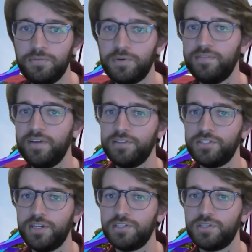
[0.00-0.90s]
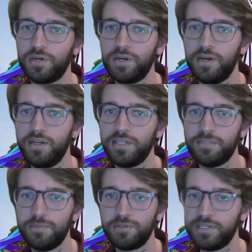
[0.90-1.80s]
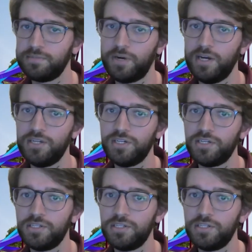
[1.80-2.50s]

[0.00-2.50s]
where I've had the chance to work on some of the recent projects,